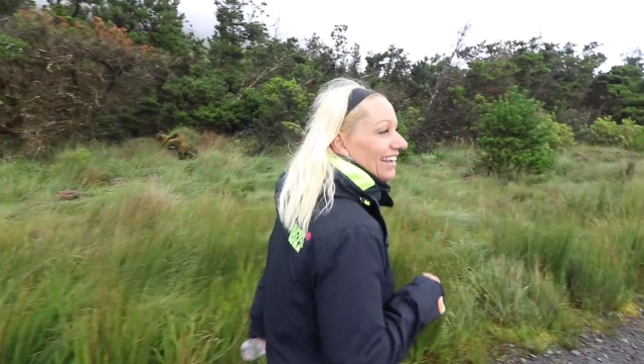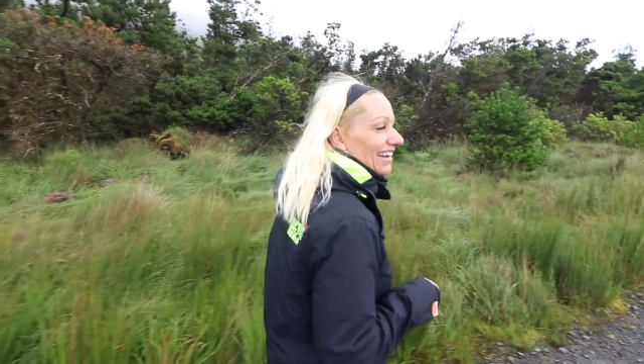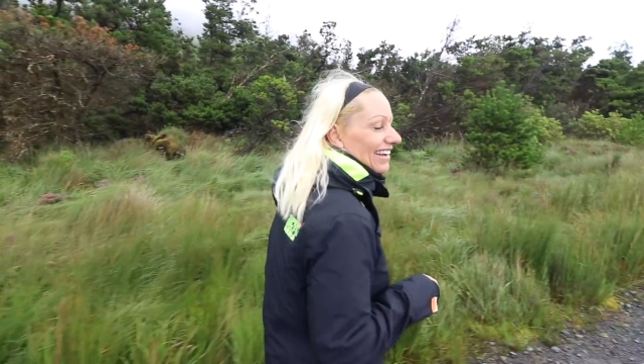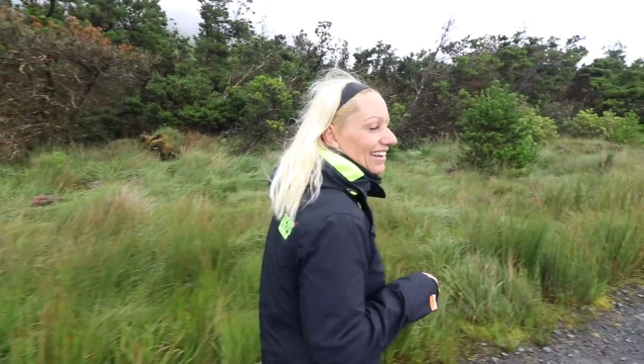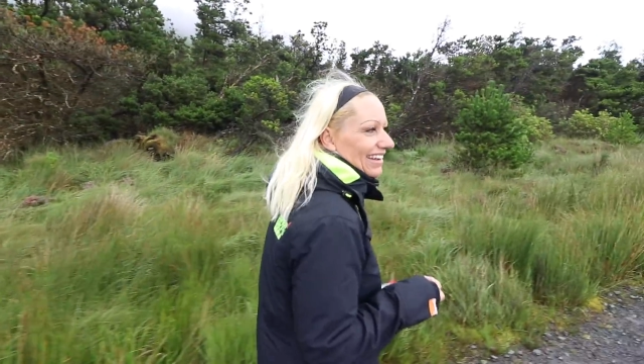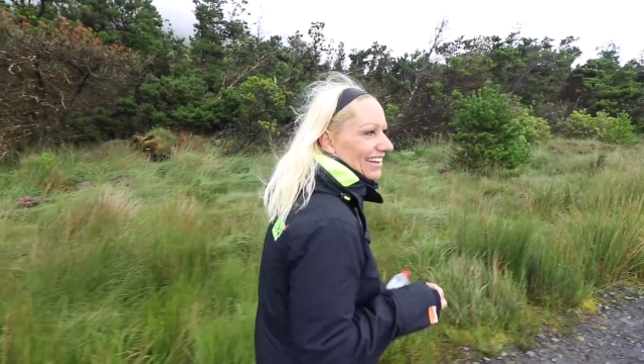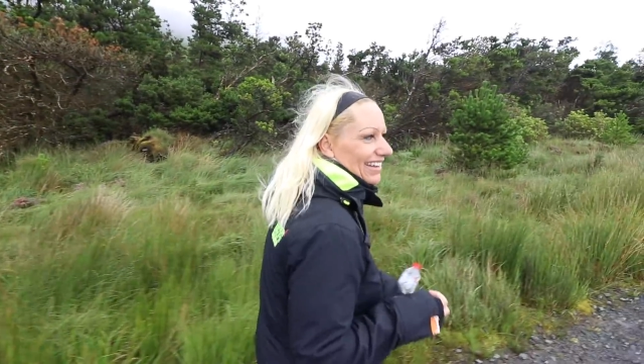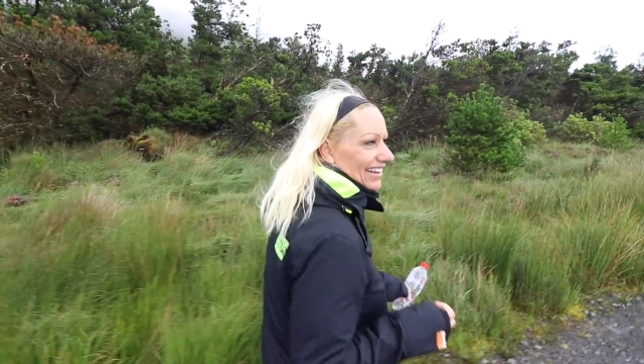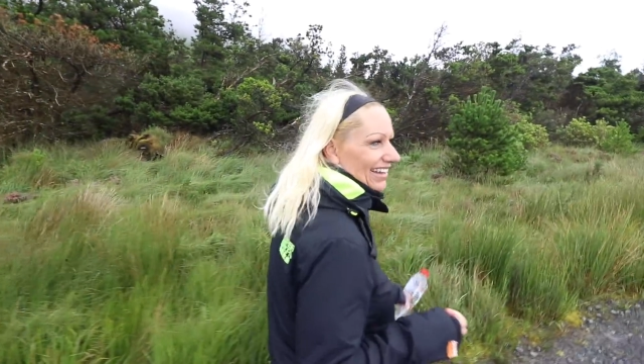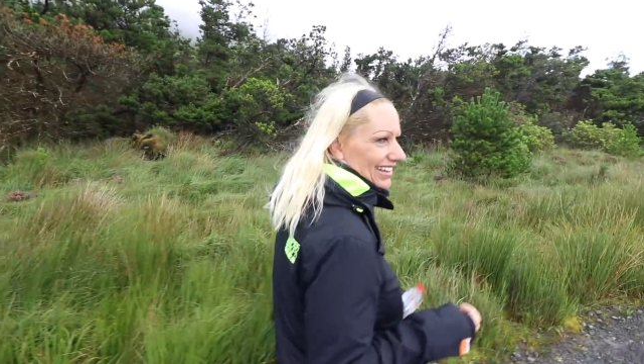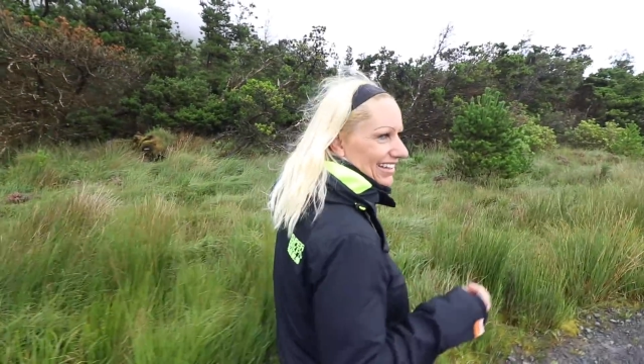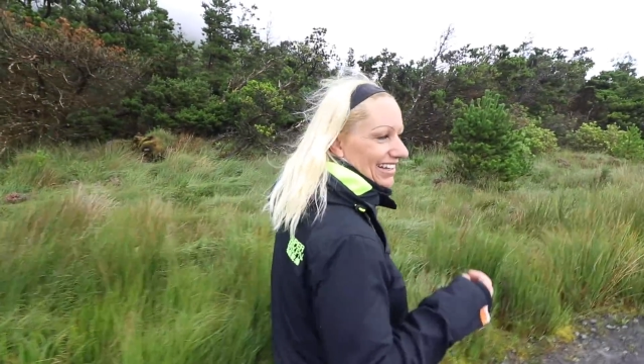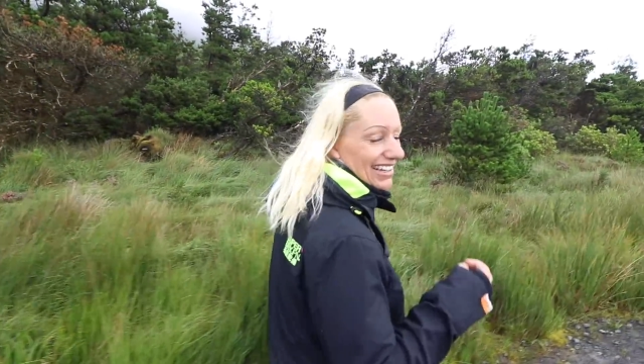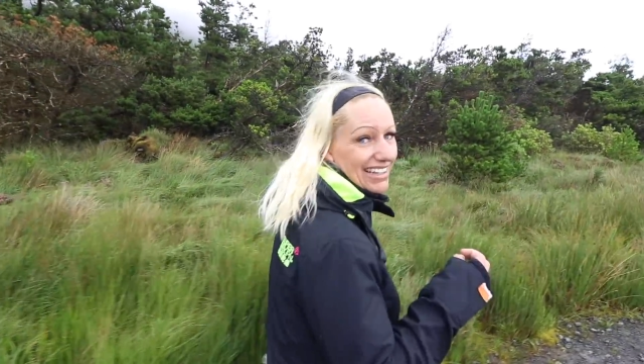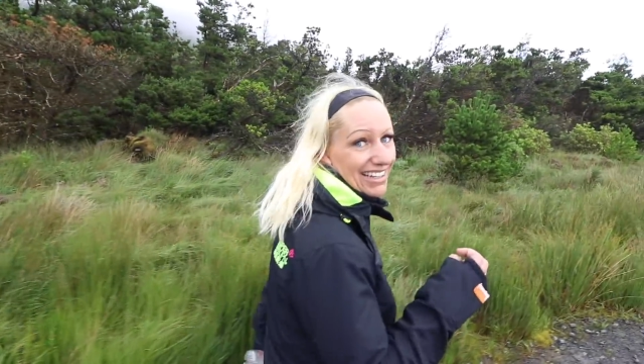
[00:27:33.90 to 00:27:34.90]
So it does
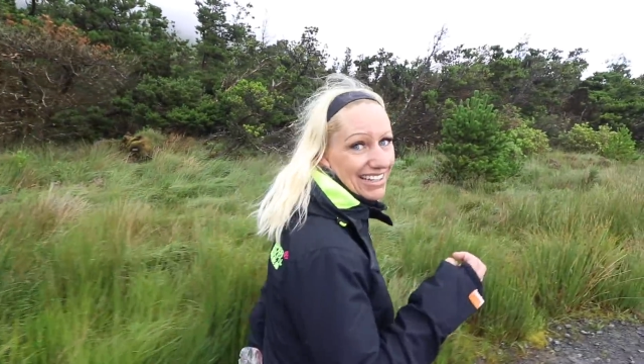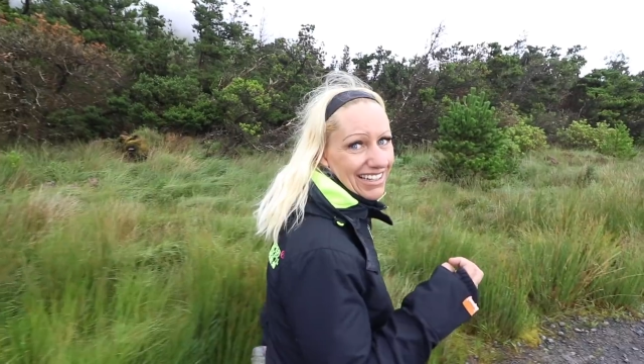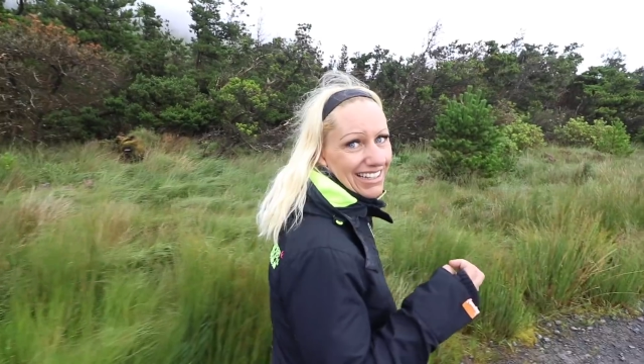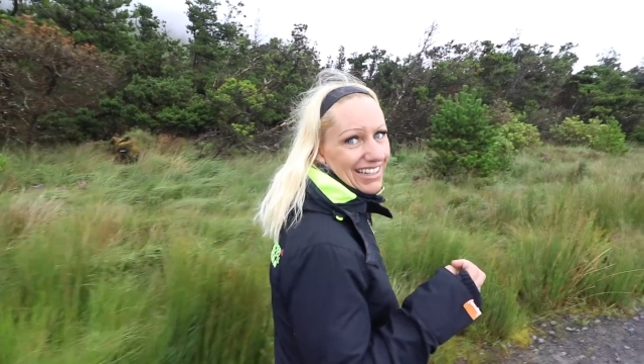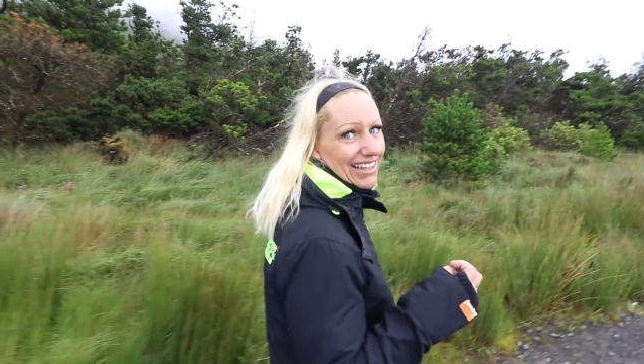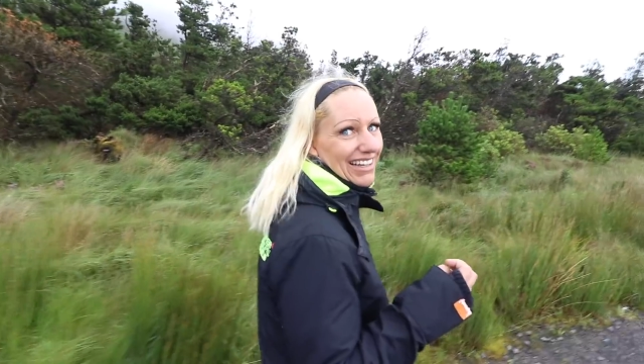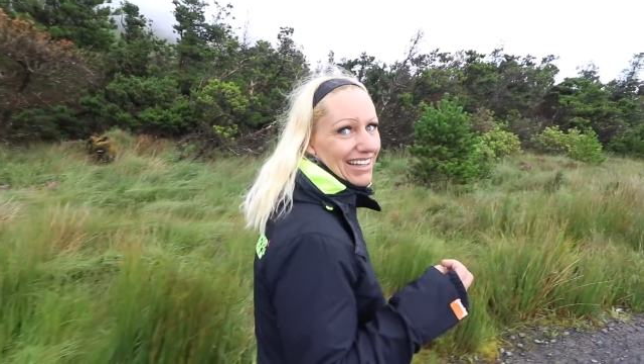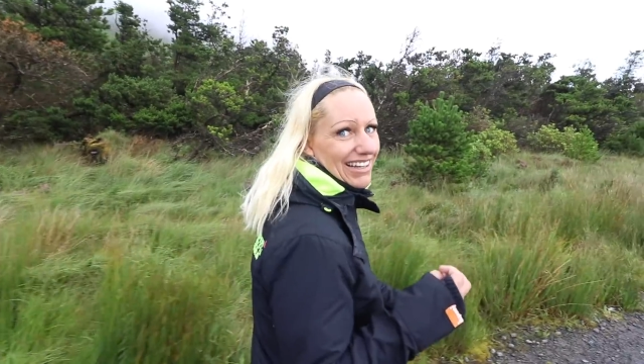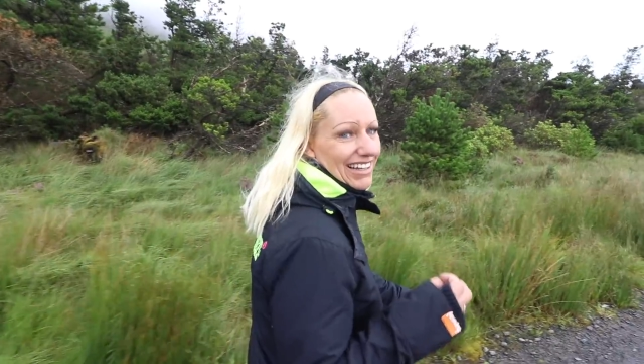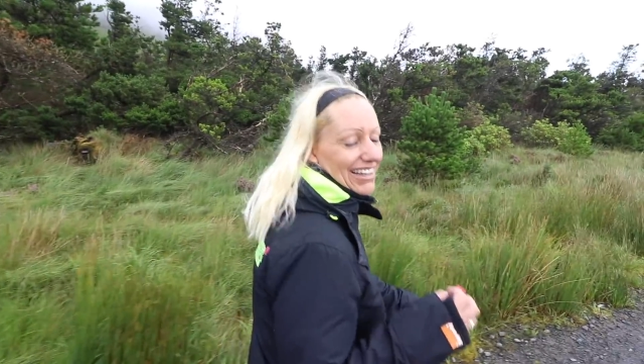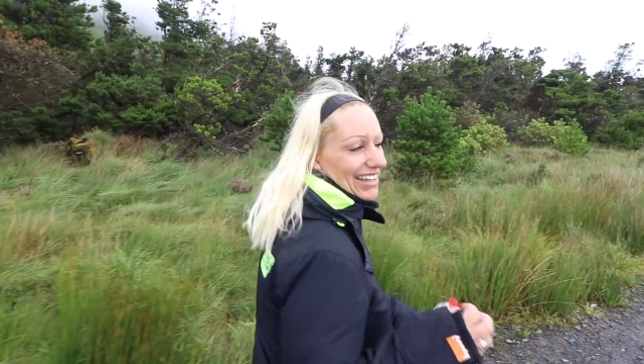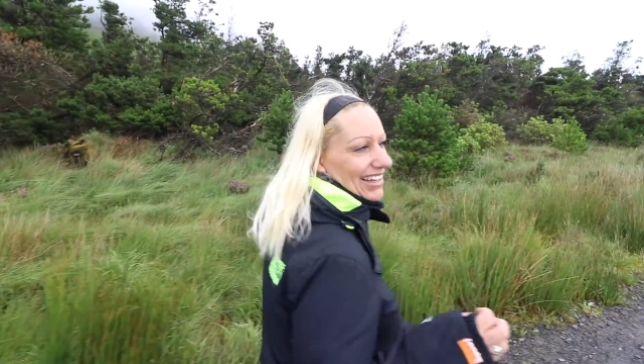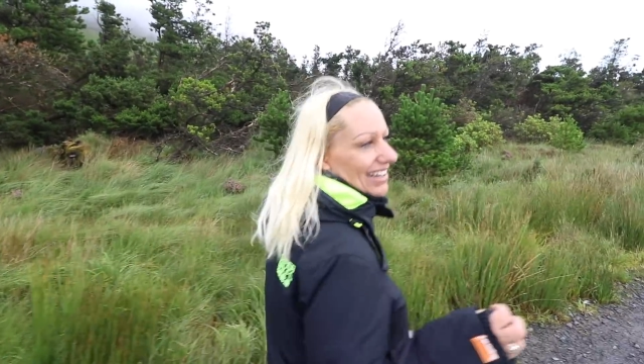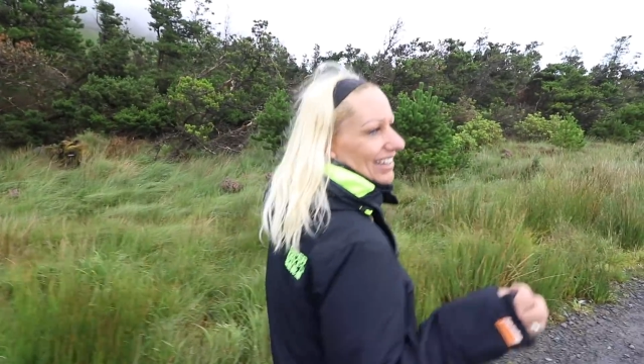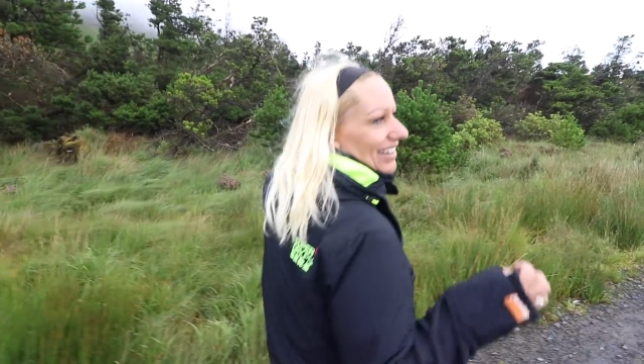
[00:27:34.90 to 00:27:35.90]
loop around
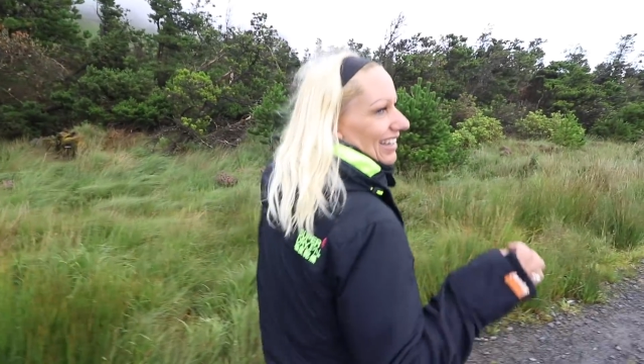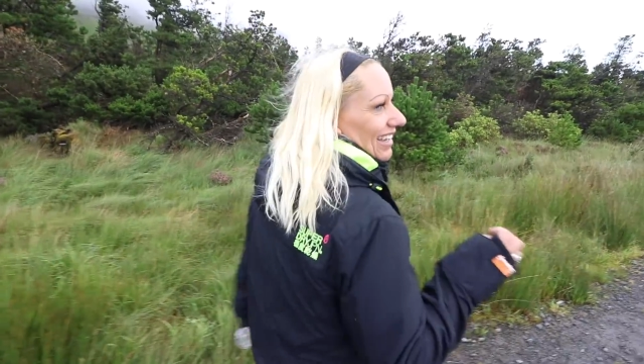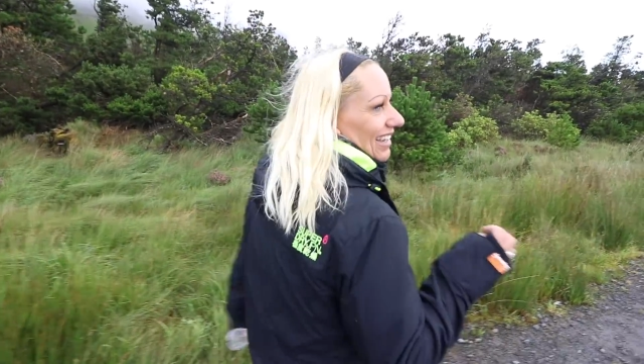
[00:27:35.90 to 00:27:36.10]
the wood.